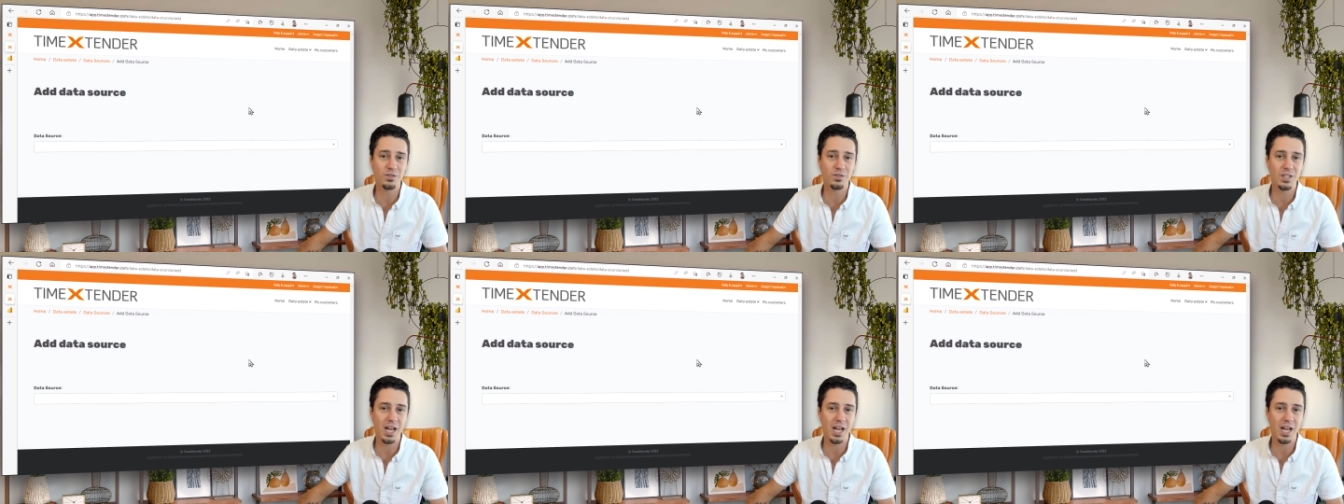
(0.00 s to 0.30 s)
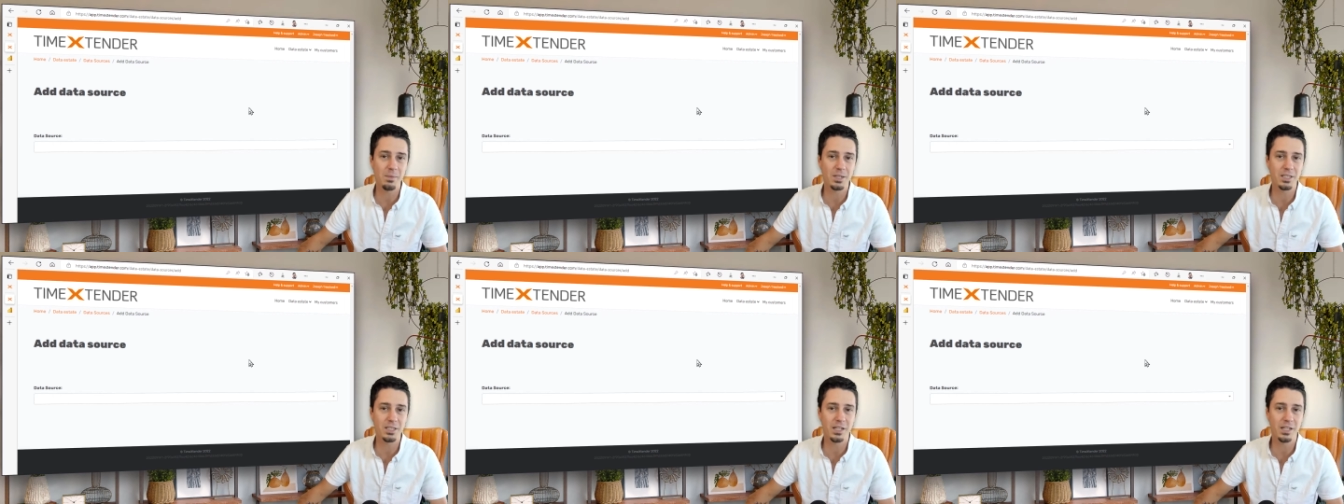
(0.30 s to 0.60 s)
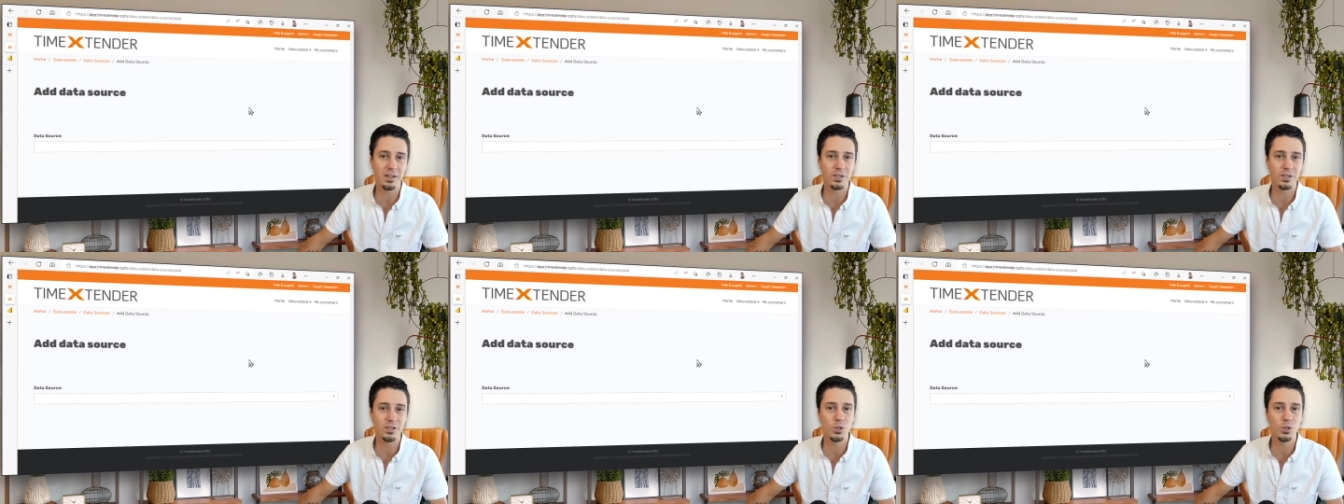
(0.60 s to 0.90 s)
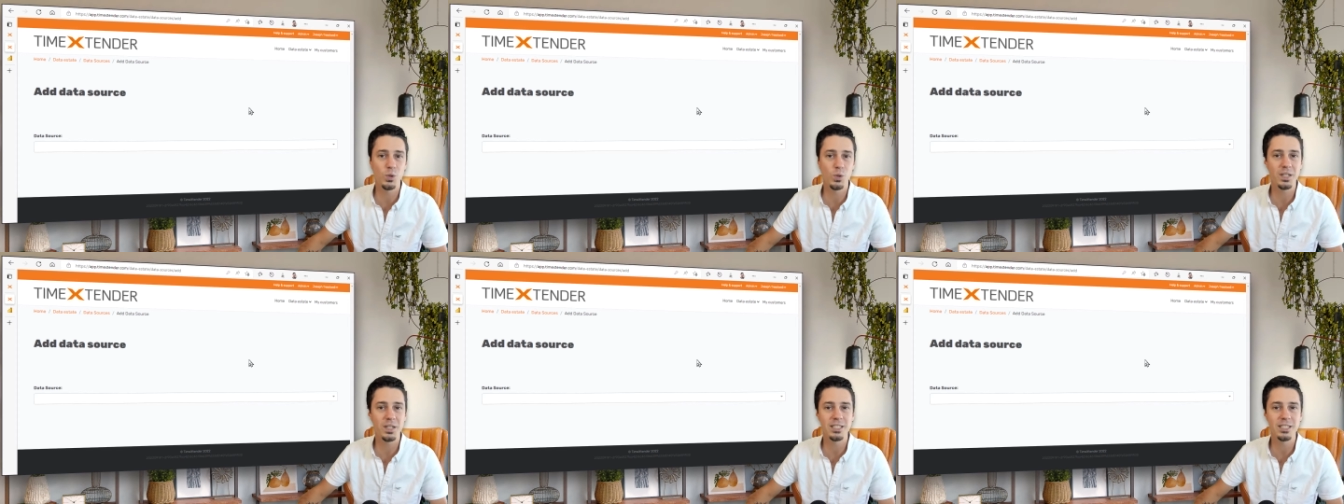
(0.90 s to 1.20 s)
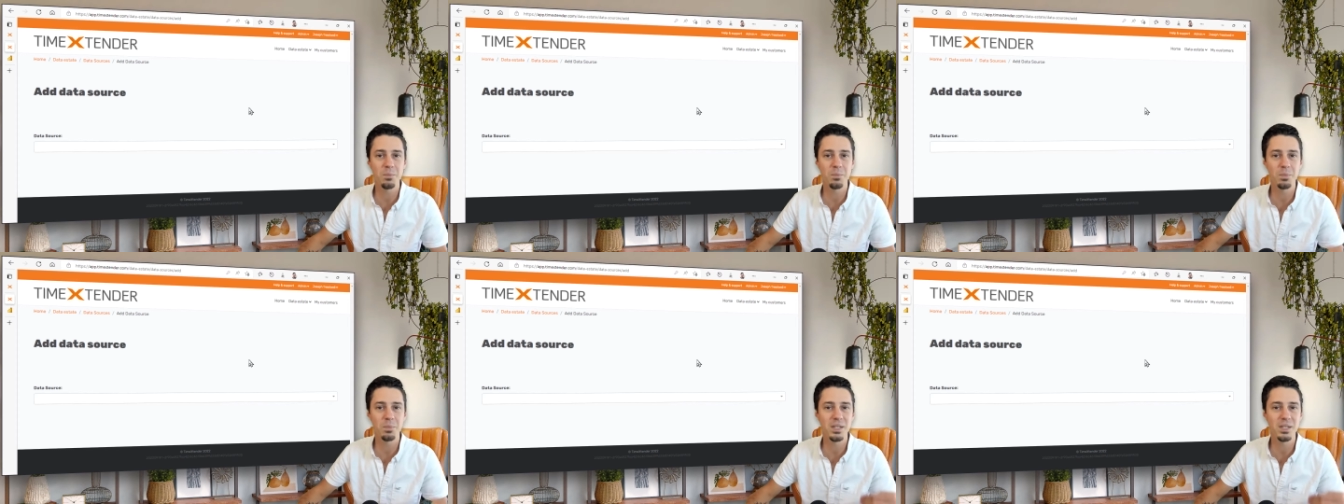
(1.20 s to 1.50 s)
of TimeXtender is you can
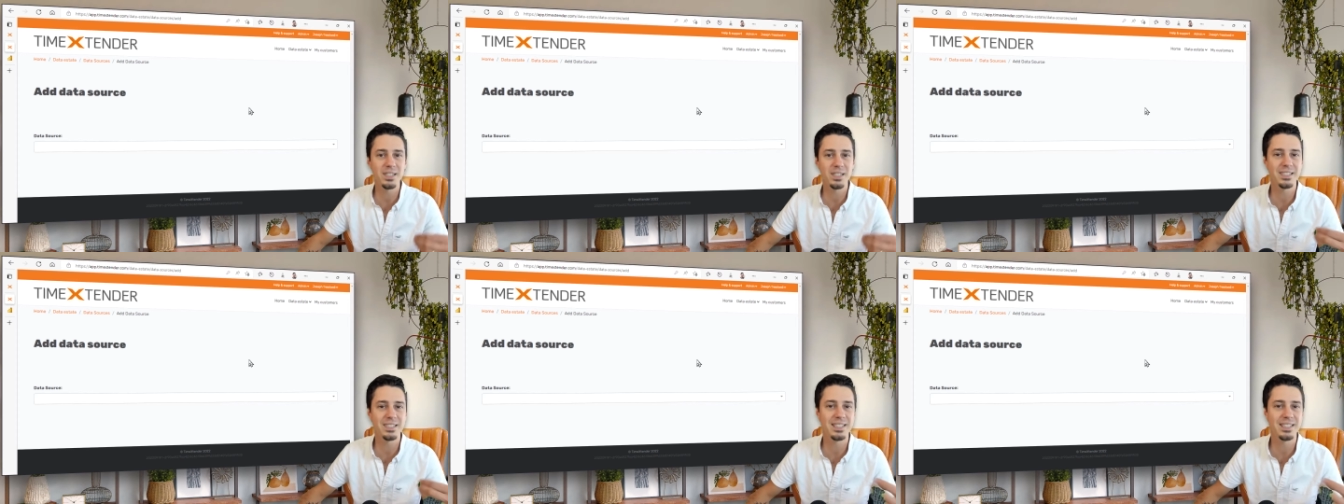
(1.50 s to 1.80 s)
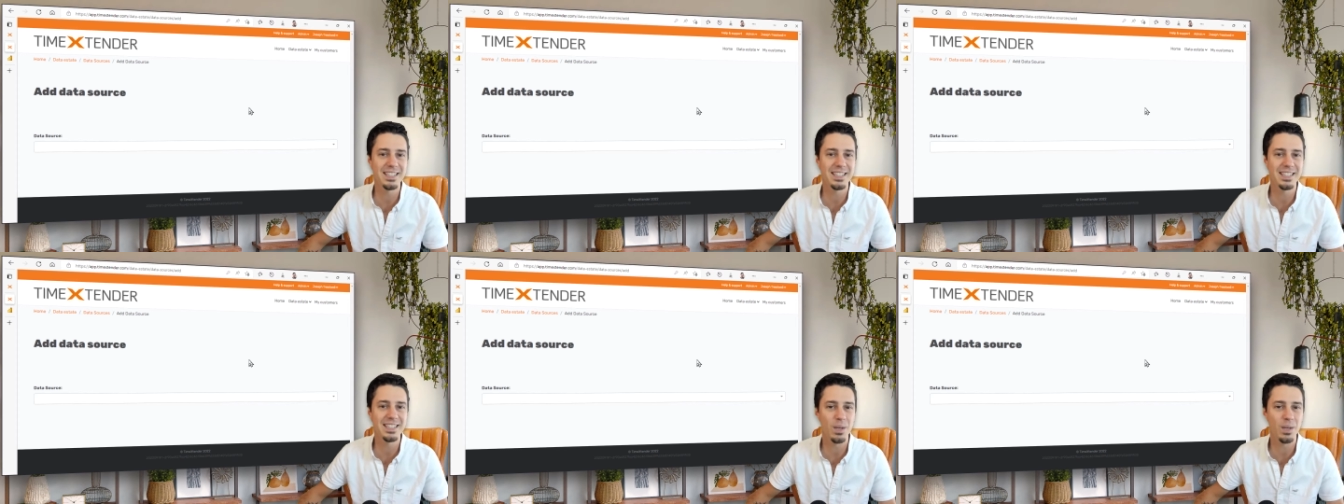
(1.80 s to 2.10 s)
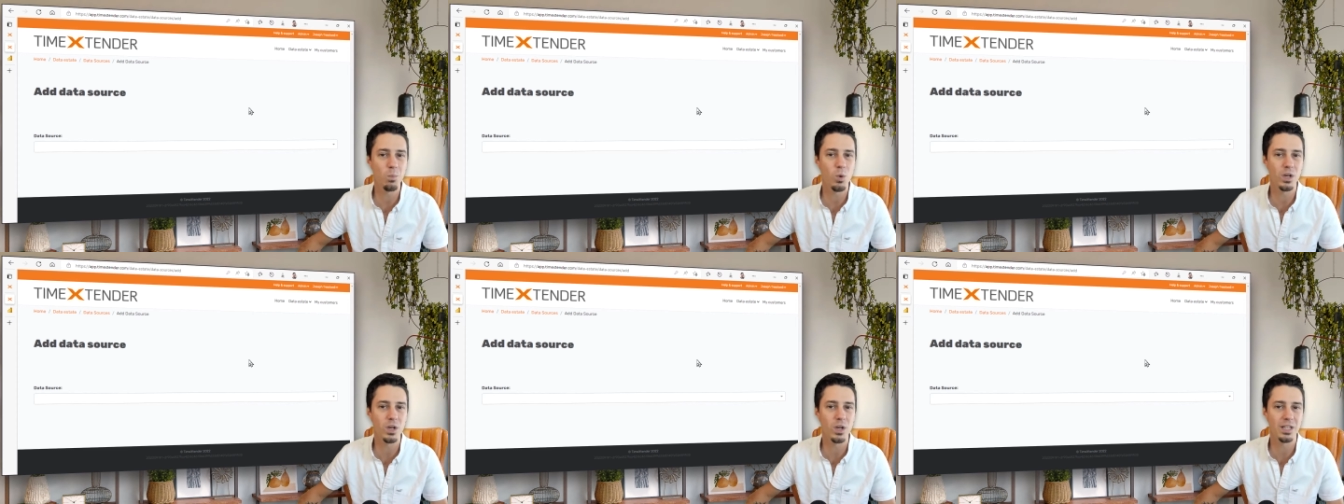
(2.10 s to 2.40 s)
simply send someone